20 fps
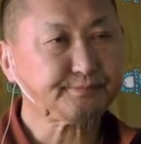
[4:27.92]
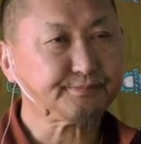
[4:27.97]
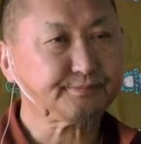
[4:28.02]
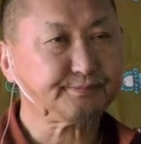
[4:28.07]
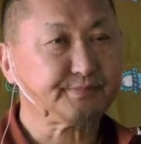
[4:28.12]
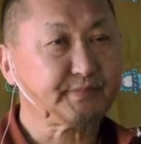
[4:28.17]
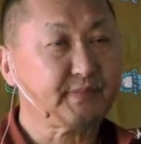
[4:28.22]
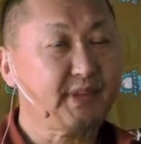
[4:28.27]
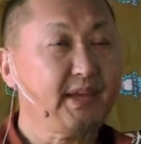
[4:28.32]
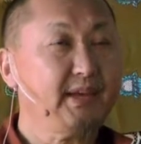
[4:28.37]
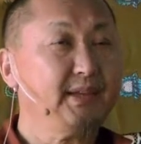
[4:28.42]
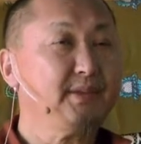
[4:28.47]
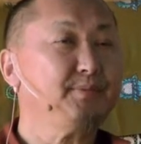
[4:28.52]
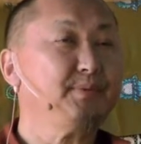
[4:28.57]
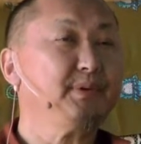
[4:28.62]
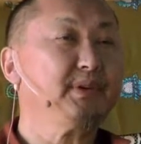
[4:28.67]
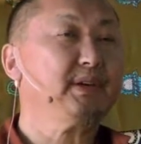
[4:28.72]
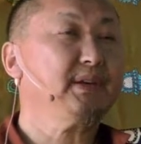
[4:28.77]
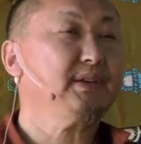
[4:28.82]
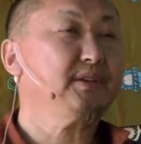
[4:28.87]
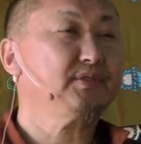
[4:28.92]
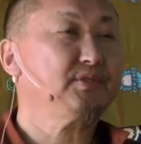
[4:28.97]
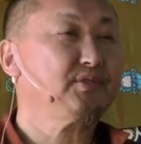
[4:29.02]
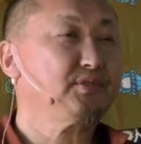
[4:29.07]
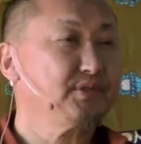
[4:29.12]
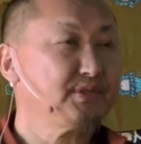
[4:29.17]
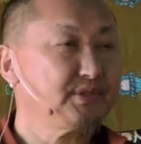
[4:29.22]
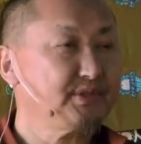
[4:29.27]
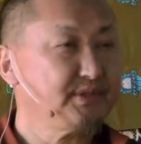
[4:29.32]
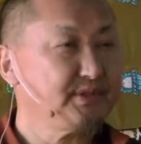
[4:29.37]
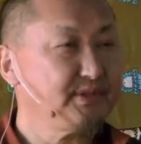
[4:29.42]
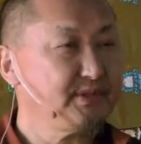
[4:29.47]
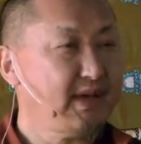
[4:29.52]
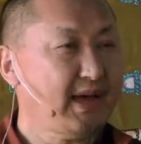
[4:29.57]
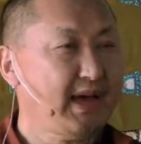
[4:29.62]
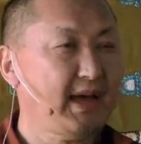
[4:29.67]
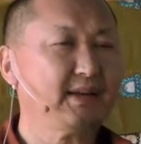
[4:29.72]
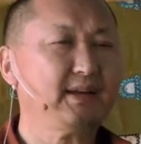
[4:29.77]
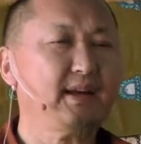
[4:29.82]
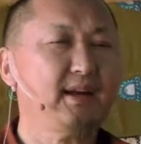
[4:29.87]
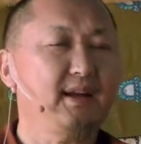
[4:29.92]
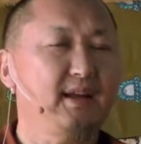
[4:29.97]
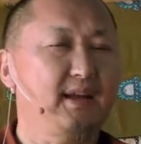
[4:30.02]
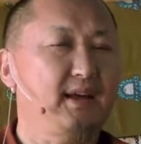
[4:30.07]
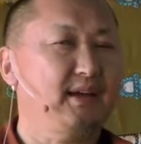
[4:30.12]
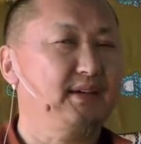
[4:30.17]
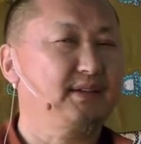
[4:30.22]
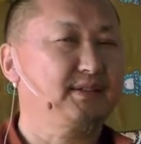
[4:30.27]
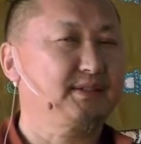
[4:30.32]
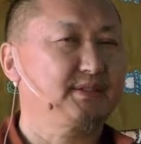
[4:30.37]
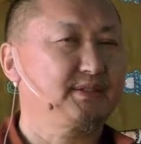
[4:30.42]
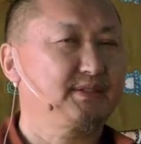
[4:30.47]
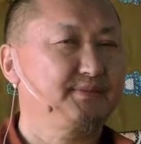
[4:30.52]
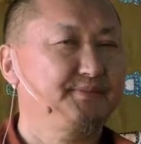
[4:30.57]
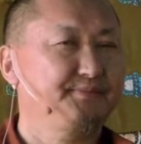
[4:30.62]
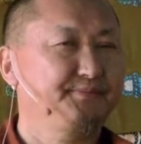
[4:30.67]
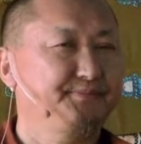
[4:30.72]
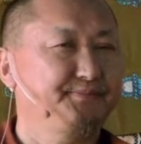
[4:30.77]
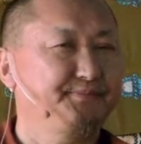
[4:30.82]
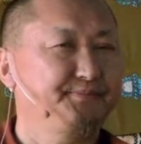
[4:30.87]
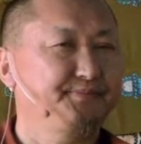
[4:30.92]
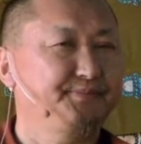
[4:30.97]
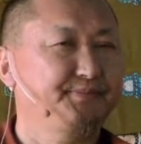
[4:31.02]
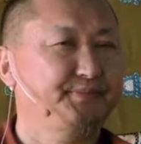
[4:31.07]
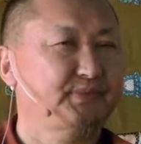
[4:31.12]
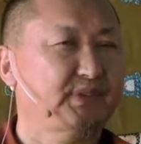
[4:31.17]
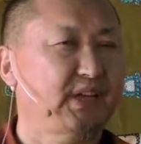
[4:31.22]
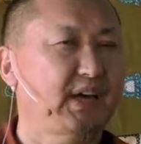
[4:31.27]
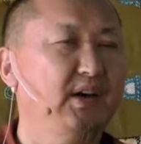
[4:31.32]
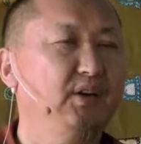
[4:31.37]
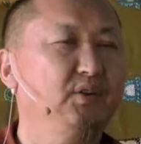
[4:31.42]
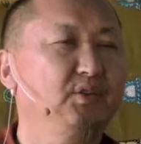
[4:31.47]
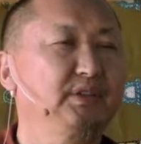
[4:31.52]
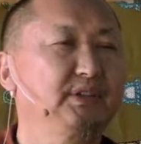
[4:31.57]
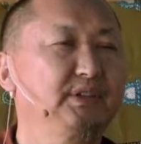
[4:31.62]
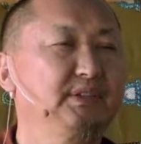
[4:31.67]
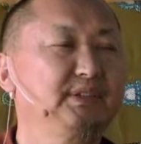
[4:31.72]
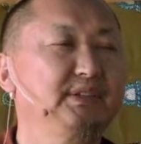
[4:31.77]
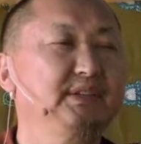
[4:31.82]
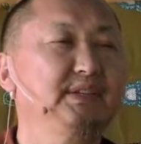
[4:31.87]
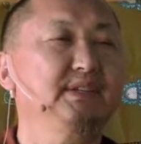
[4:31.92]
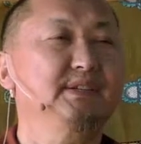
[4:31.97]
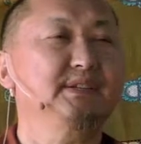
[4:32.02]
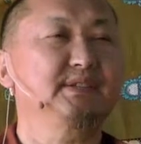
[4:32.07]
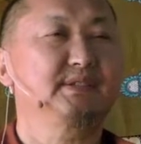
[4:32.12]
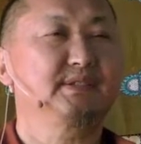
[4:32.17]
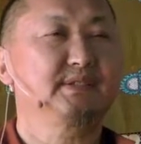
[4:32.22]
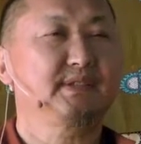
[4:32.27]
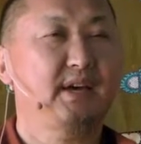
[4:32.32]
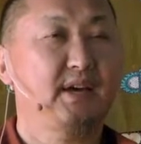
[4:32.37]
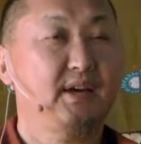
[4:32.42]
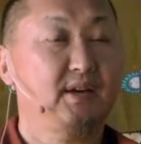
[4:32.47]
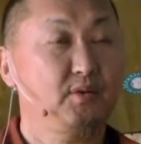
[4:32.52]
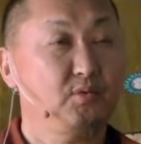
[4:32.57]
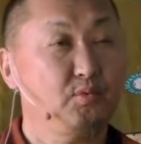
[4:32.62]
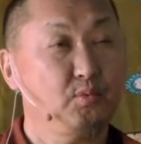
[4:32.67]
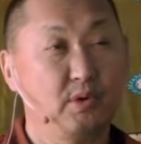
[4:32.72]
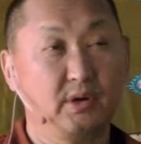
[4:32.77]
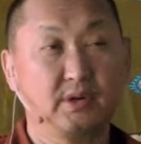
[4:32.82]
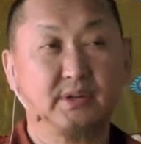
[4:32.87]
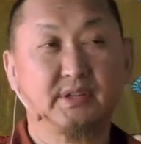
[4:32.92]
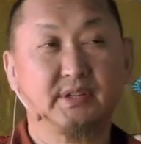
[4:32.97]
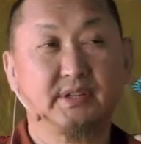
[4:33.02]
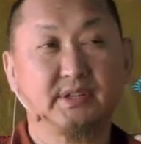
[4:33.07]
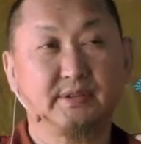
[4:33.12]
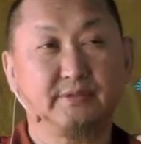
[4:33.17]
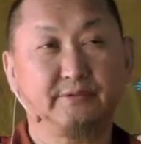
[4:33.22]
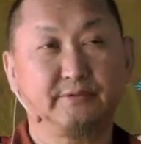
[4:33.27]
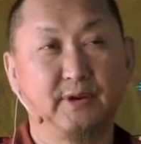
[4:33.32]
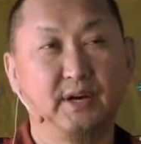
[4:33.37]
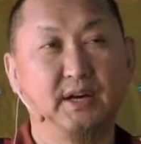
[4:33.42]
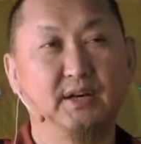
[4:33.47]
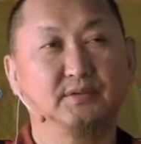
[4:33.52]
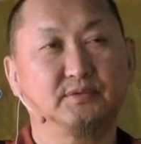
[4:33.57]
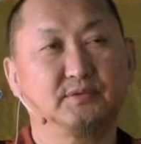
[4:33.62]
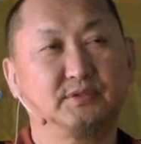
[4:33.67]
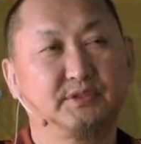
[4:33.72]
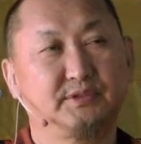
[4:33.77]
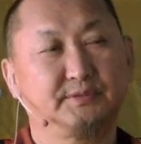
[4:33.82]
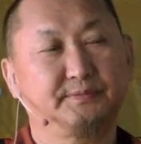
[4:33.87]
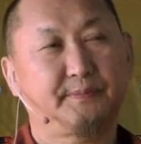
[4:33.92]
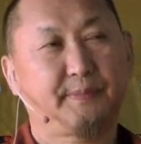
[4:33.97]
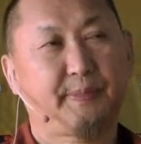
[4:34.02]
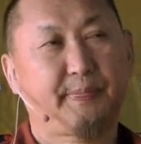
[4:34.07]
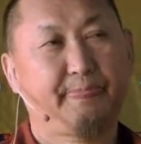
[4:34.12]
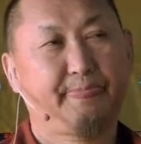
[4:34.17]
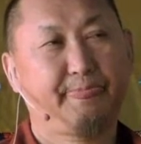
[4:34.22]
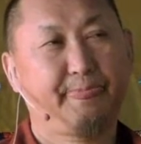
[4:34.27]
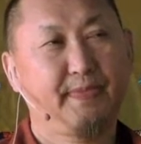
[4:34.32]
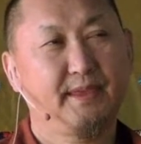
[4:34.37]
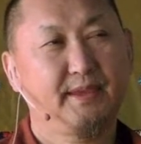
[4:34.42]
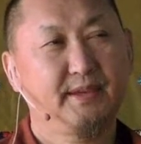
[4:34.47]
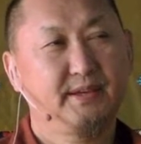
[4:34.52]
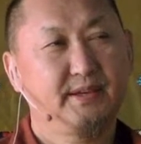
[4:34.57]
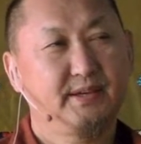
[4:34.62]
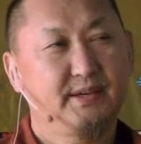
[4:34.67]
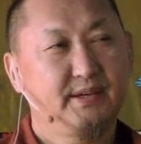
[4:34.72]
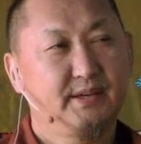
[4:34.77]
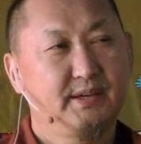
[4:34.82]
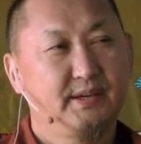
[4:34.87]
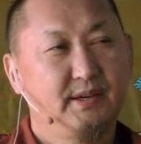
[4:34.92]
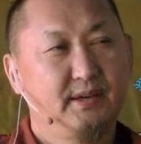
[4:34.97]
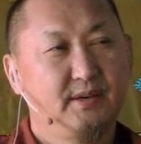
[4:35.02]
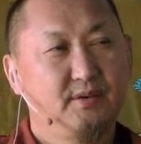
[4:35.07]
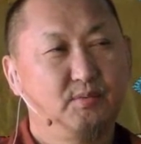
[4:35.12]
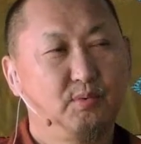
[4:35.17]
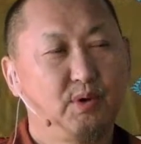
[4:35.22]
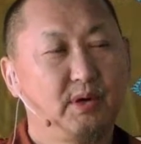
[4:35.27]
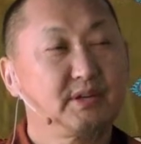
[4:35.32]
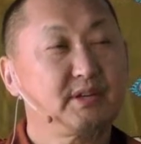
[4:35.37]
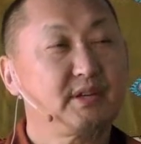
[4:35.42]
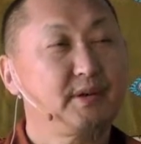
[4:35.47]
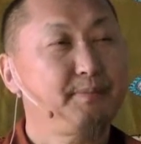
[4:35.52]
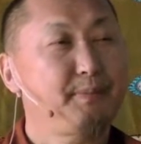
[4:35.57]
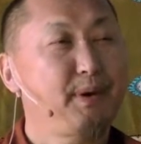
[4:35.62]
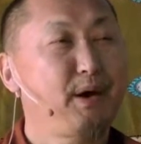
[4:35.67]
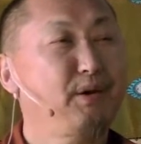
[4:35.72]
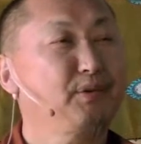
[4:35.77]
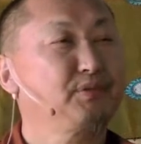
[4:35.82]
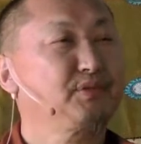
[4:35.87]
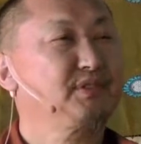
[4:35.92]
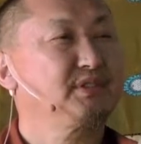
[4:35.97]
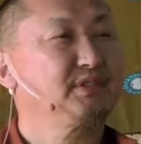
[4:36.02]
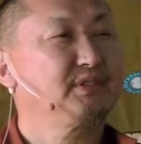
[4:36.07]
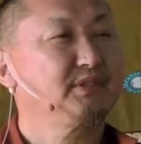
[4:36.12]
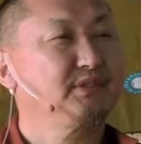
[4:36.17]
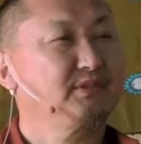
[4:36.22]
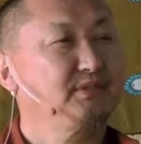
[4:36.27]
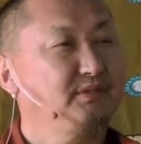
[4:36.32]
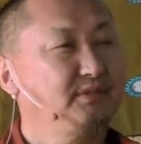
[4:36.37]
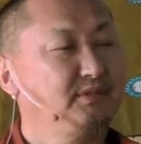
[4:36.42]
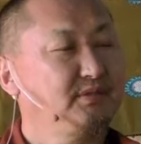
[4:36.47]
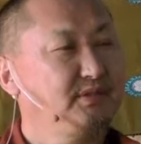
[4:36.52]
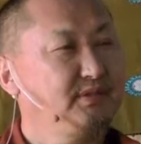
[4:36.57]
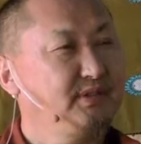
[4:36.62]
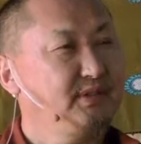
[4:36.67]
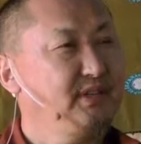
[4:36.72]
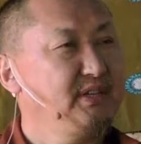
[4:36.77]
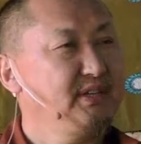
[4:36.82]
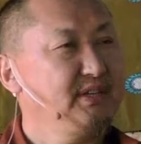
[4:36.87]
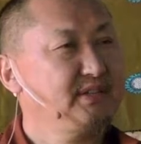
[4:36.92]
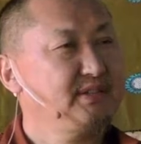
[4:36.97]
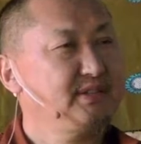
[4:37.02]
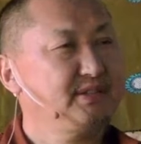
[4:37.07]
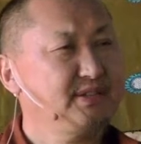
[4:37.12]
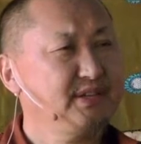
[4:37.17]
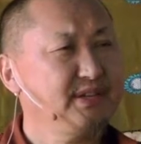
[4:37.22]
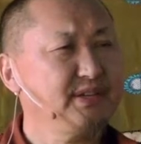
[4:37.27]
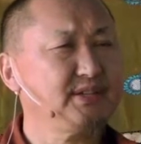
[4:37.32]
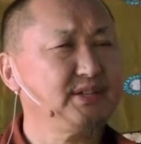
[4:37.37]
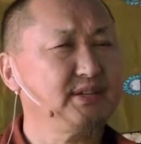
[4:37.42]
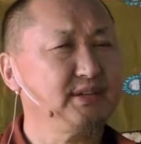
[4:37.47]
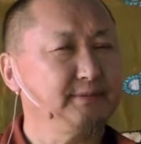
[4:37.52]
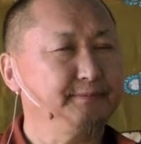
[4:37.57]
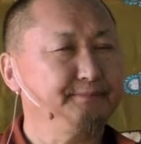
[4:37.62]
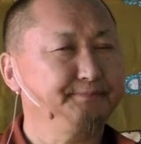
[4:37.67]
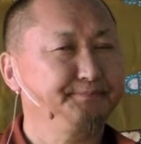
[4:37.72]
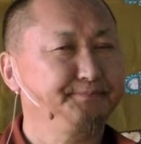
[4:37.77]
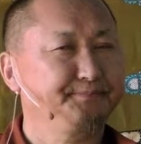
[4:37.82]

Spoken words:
And then we can analyze how it is, what he found, what about his teaching.